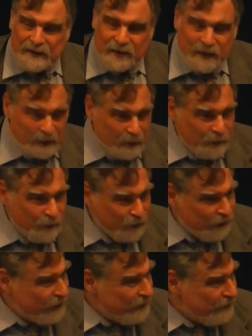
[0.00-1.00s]
is Donald
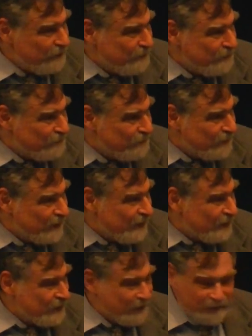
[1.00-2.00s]
Olching.
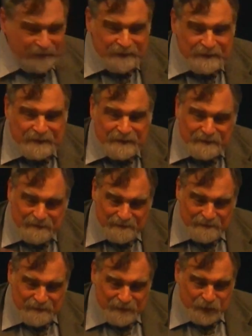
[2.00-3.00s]
So
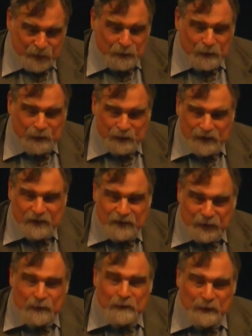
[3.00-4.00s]
two roads
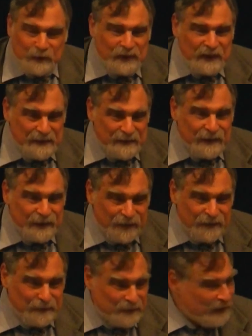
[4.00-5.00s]

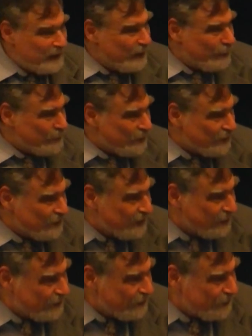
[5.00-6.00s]
diverged from St. Alban to
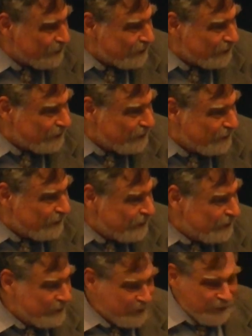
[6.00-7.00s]
St. Sergius.
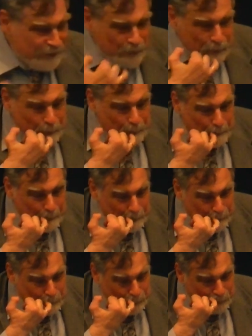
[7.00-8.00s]
But
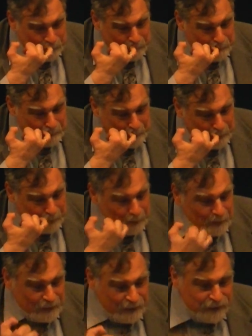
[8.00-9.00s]
of course, great
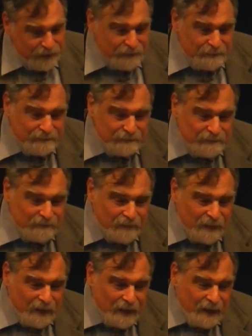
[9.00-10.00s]
colleagues.
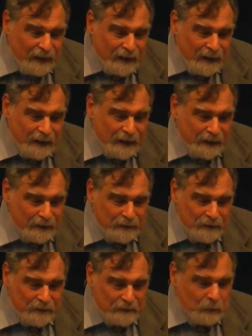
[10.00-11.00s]
And
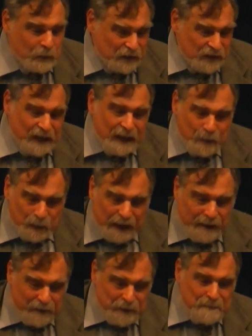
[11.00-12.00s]
once again, we
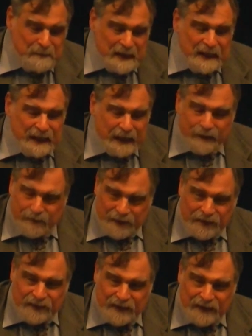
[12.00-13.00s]
have the meeting of
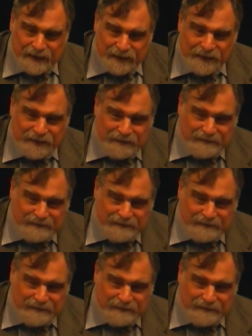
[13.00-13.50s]
the saints